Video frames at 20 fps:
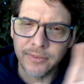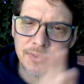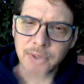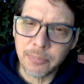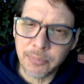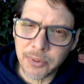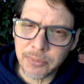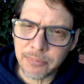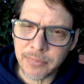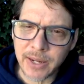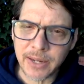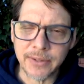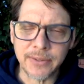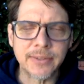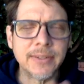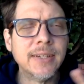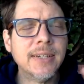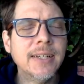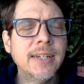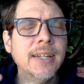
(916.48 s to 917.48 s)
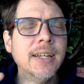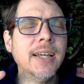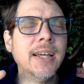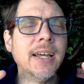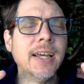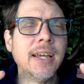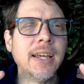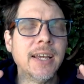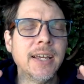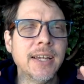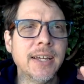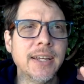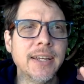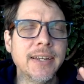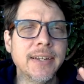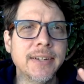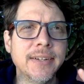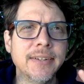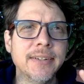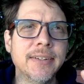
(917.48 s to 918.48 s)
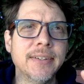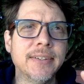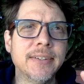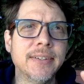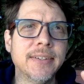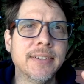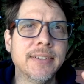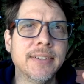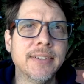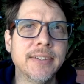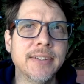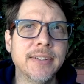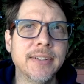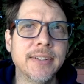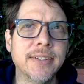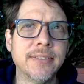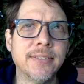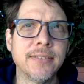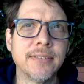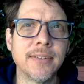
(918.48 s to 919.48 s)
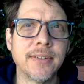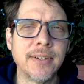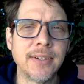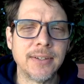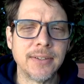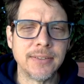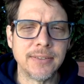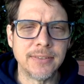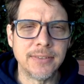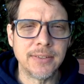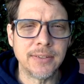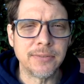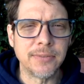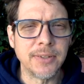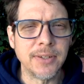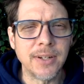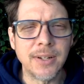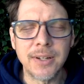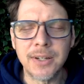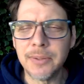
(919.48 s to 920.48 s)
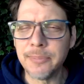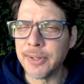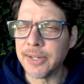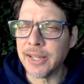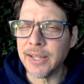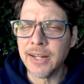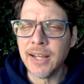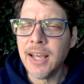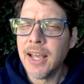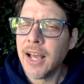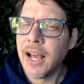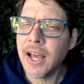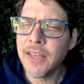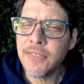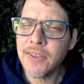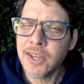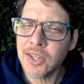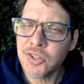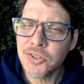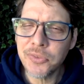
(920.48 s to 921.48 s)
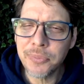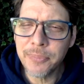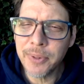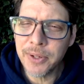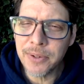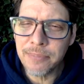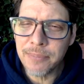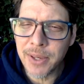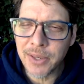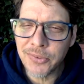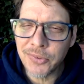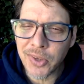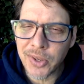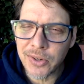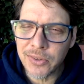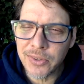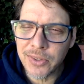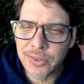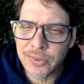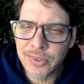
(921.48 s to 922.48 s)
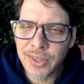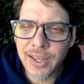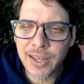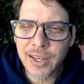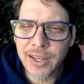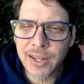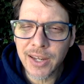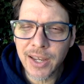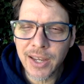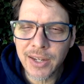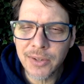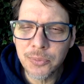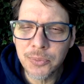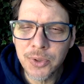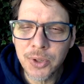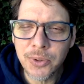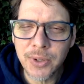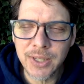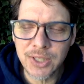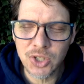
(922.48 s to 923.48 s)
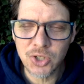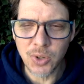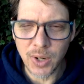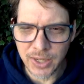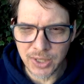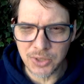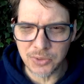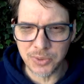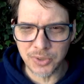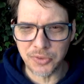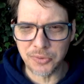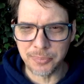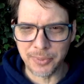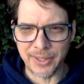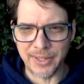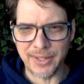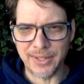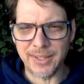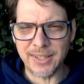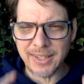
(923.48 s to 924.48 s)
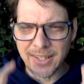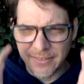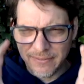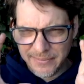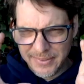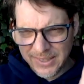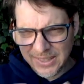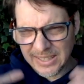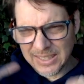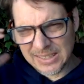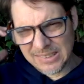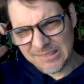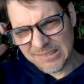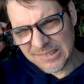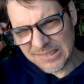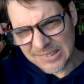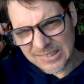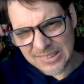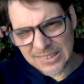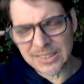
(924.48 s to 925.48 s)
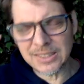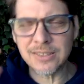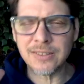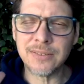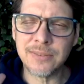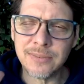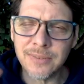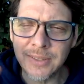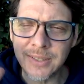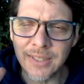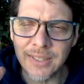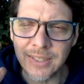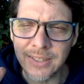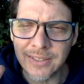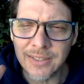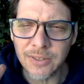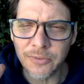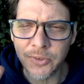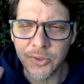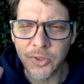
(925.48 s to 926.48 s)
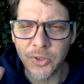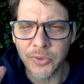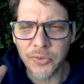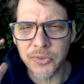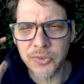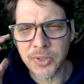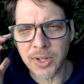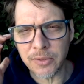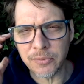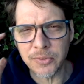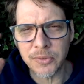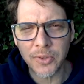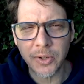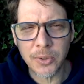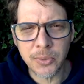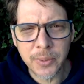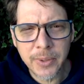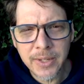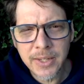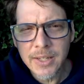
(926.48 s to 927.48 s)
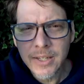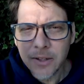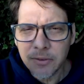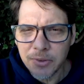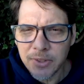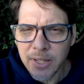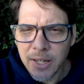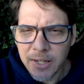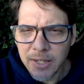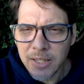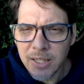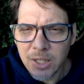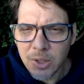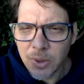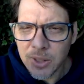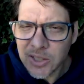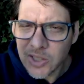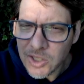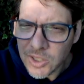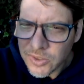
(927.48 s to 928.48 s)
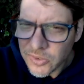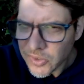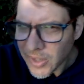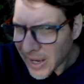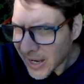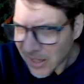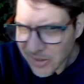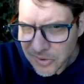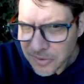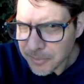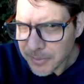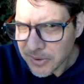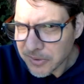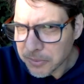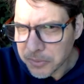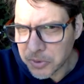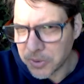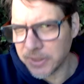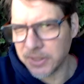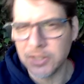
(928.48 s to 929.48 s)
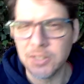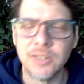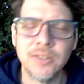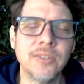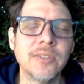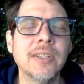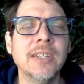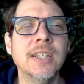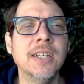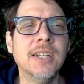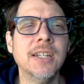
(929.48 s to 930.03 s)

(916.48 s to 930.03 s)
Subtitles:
separate matter, and it's all different. Oh my god. I think I just made a mess out of this. I know I tried to explain it, and I feel like this is really difficult stuff. So if you got any questions, ask me some questions.